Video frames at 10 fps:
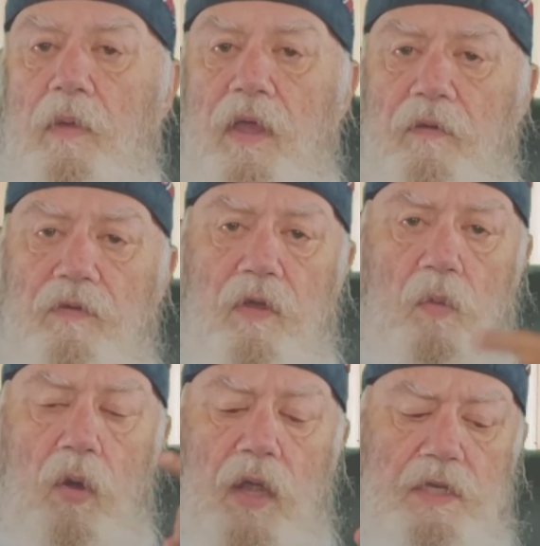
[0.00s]
if you're
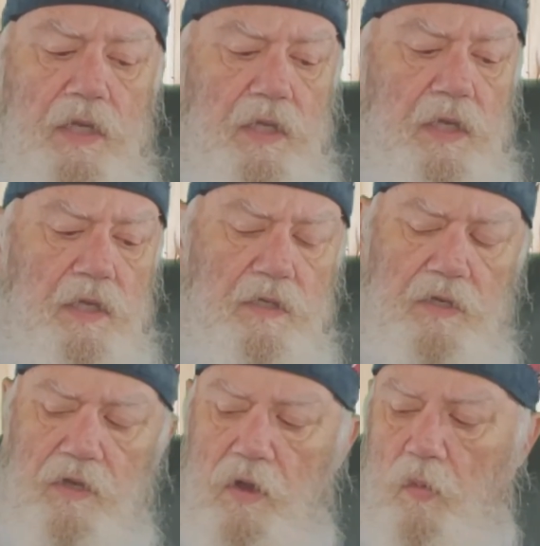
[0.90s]
watching this
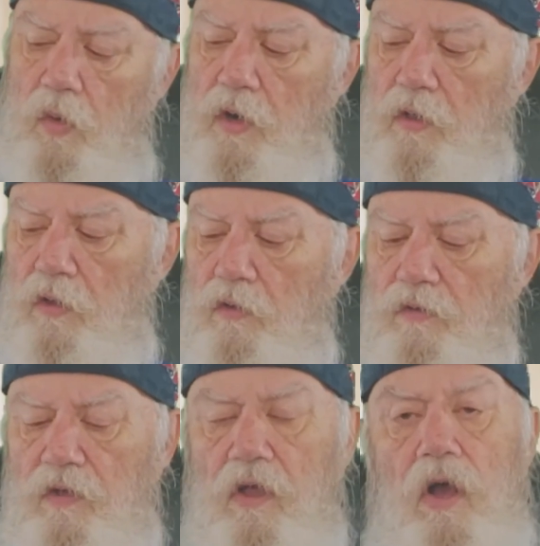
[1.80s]
and you're one of those
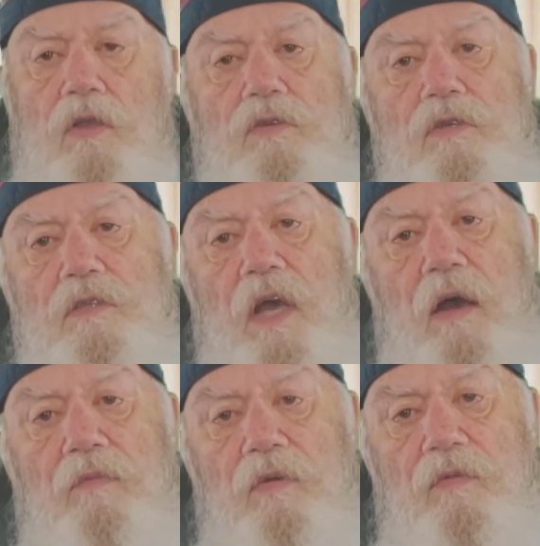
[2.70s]
that calls
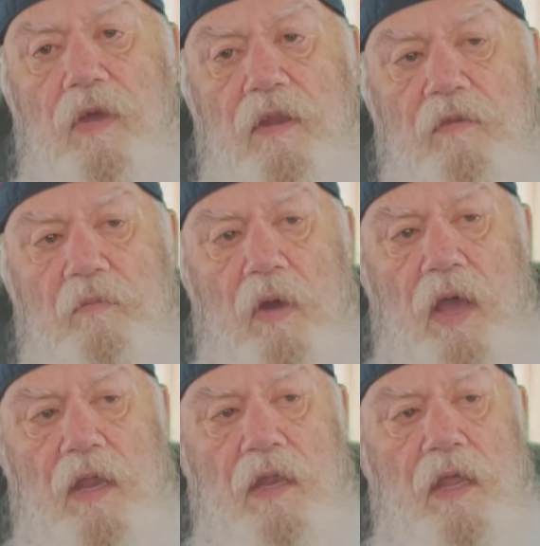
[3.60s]
yourself a friend of
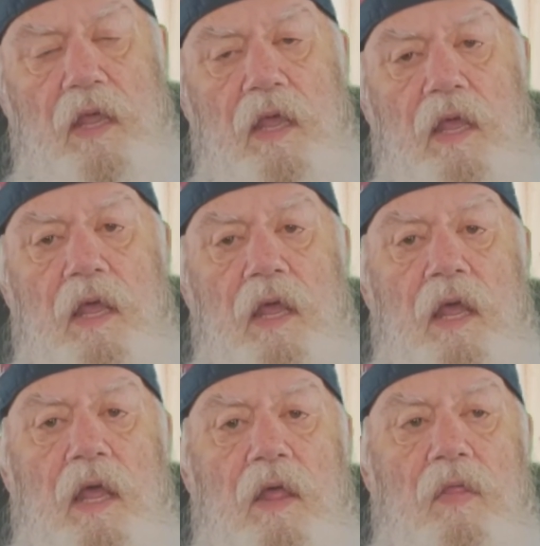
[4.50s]
mine,
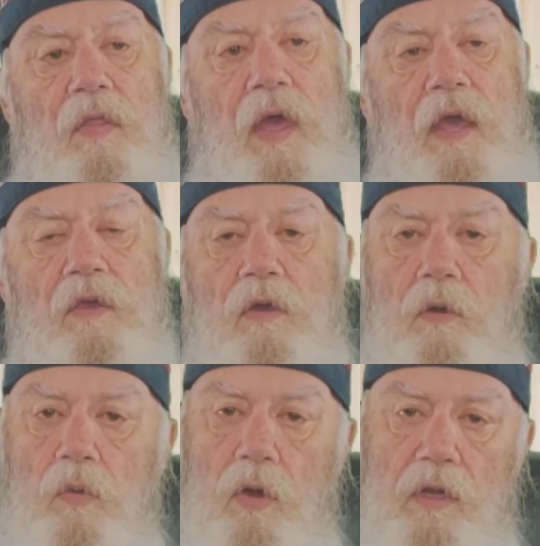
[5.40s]
that
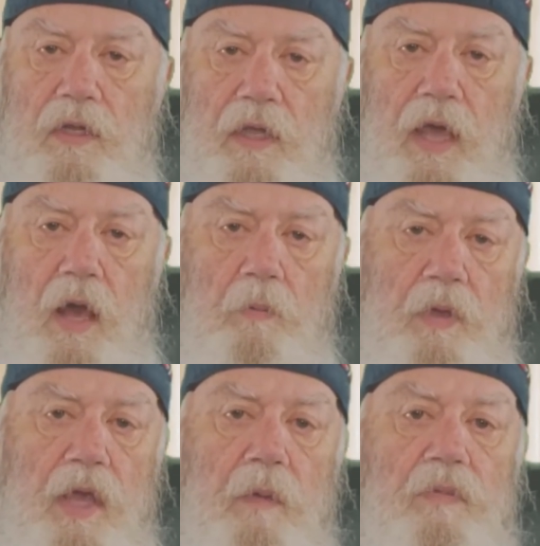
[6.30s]
you'll work to
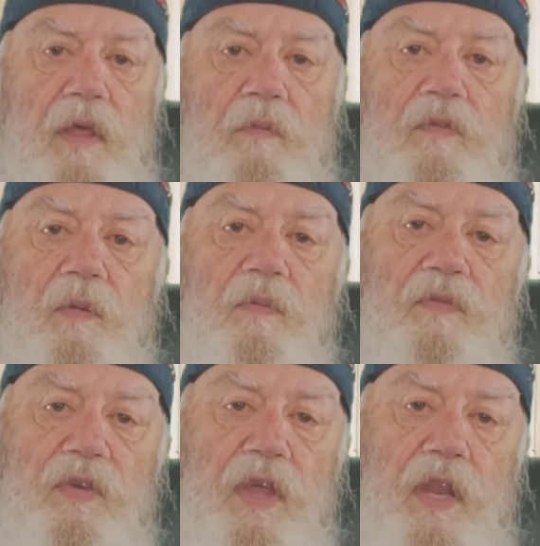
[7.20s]
help keep them from
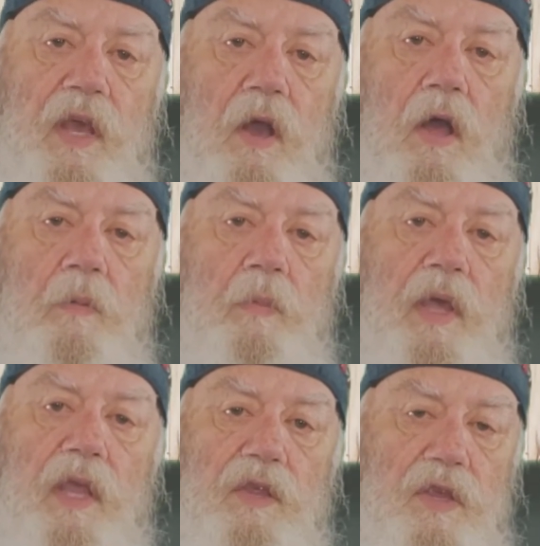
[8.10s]
feeding on
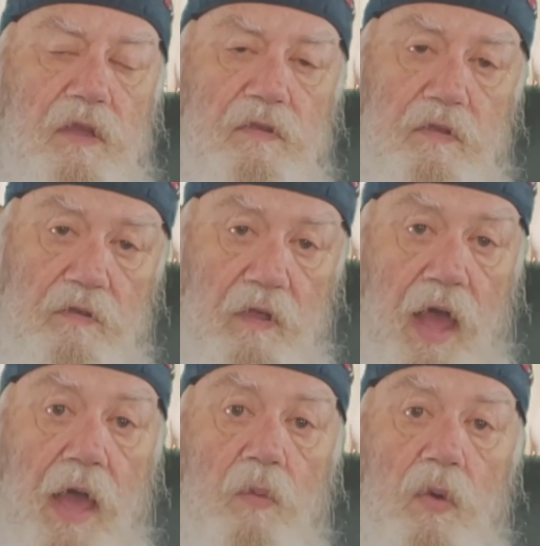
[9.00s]
me, just as
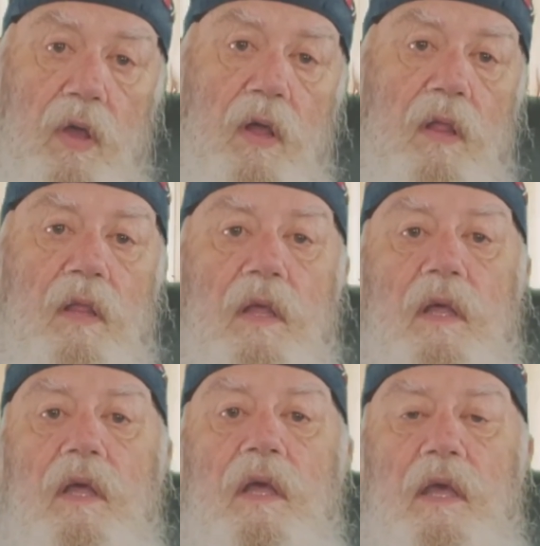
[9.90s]
I will
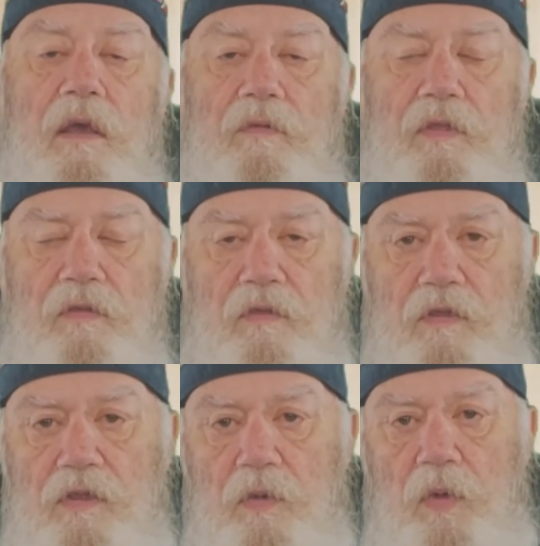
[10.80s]
if the
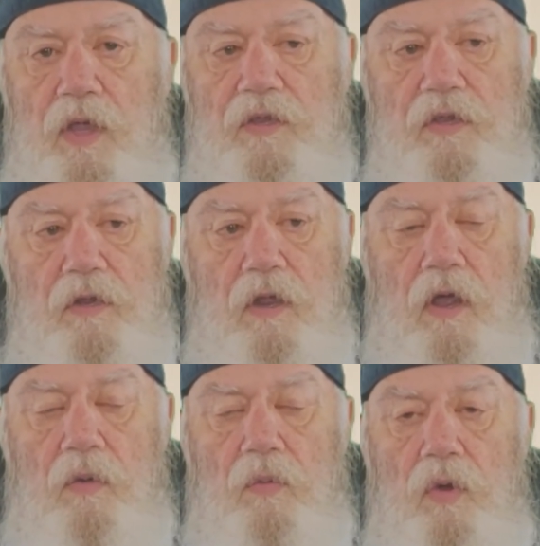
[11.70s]
situation
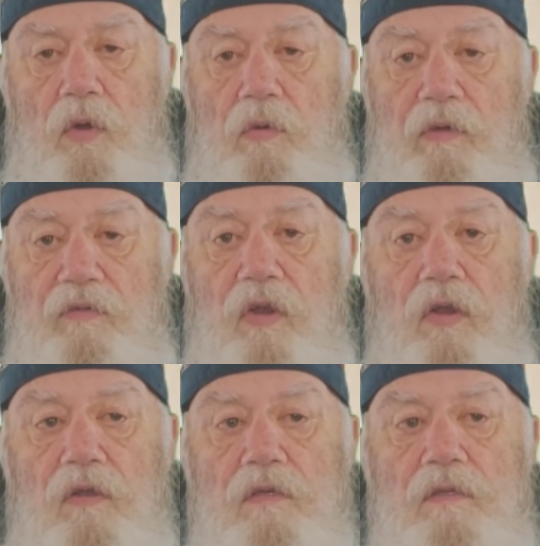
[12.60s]
were
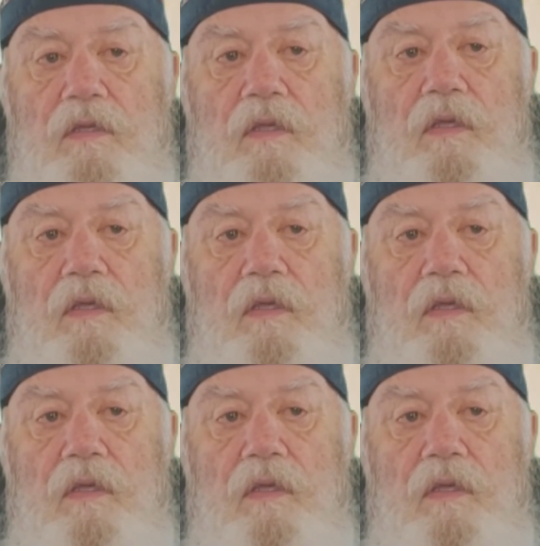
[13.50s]
reversed